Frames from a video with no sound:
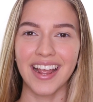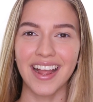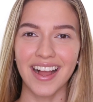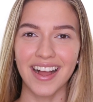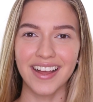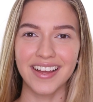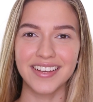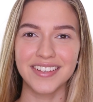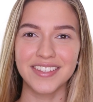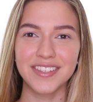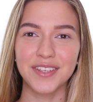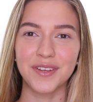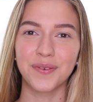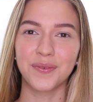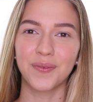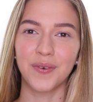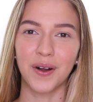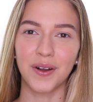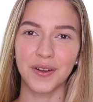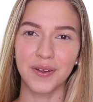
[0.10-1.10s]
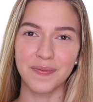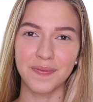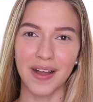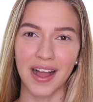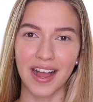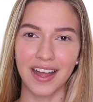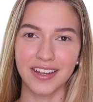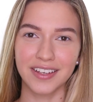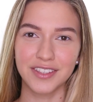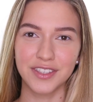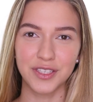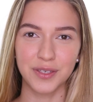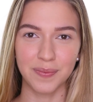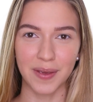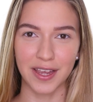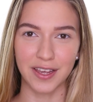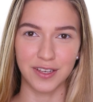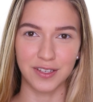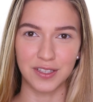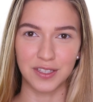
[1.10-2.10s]
guys, welcome back to my
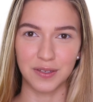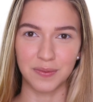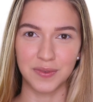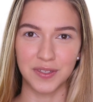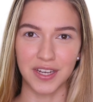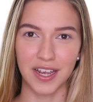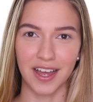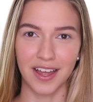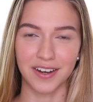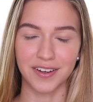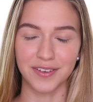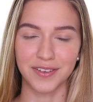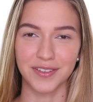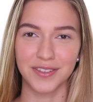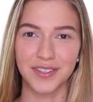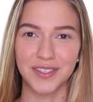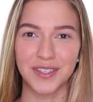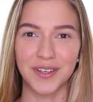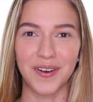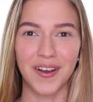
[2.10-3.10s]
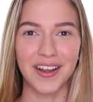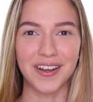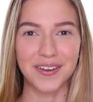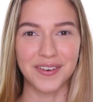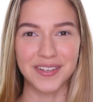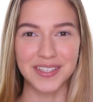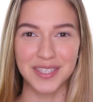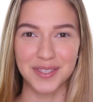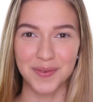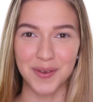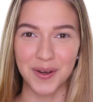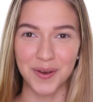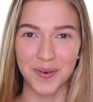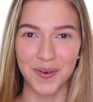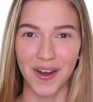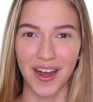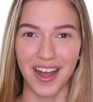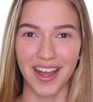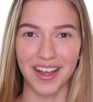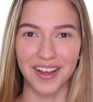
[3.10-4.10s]
YouTube channel. So I know it's been a
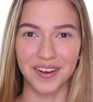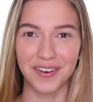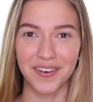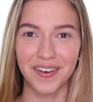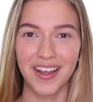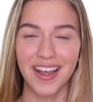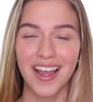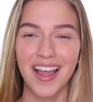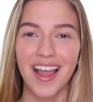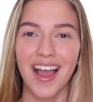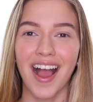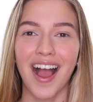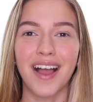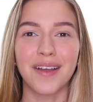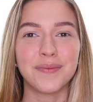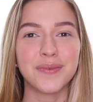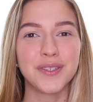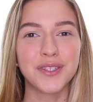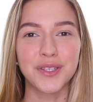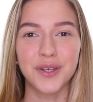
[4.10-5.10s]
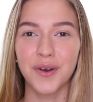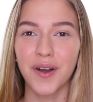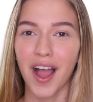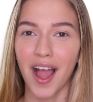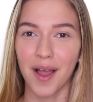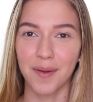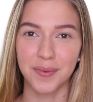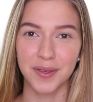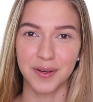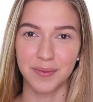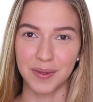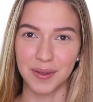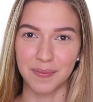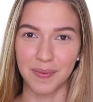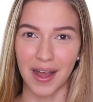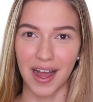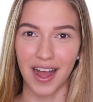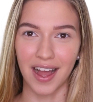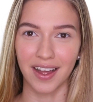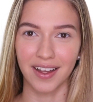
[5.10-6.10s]
while. I'm so happy to be
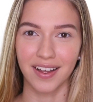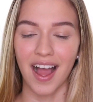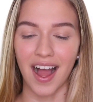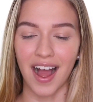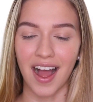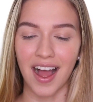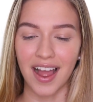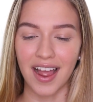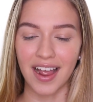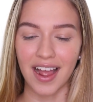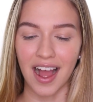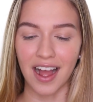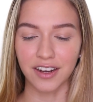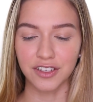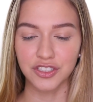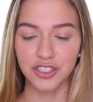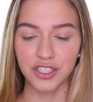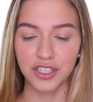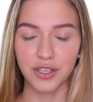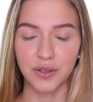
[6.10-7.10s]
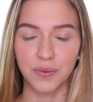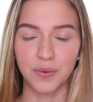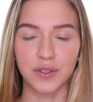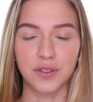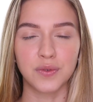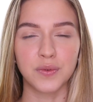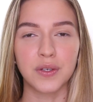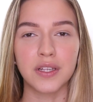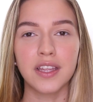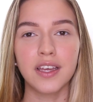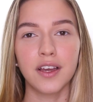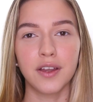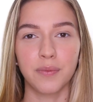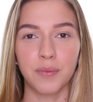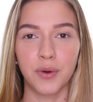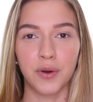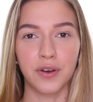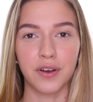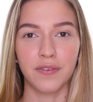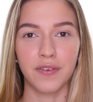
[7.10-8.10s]
back. I actually was really
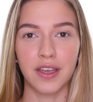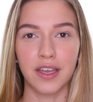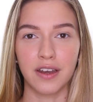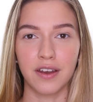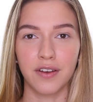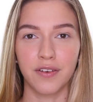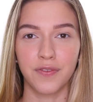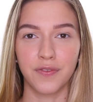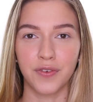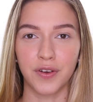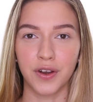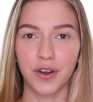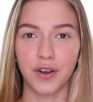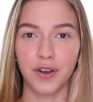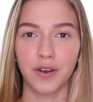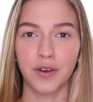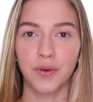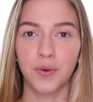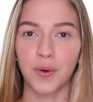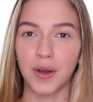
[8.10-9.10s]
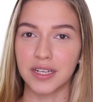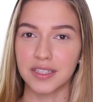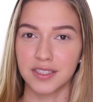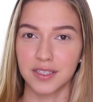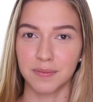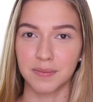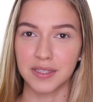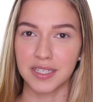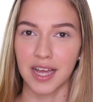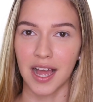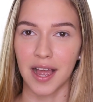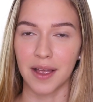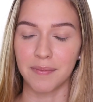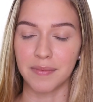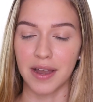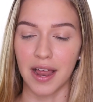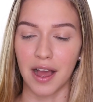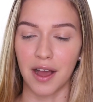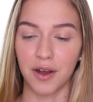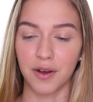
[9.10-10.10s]
unmotivated for quite some time
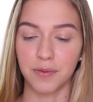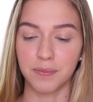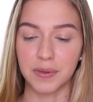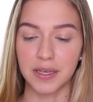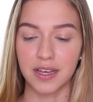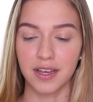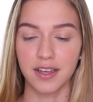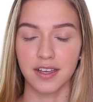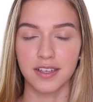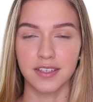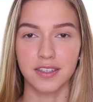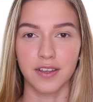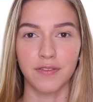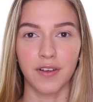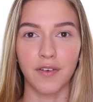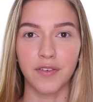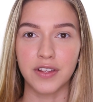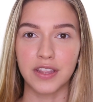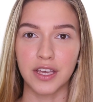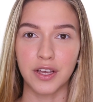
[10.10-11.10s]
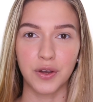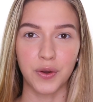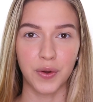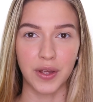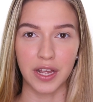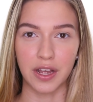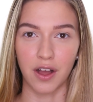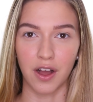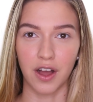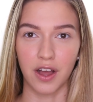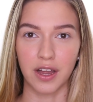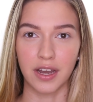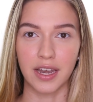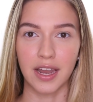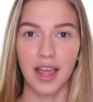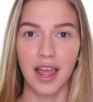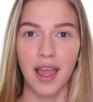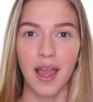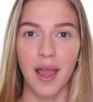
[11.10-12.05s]
now because of everything going on,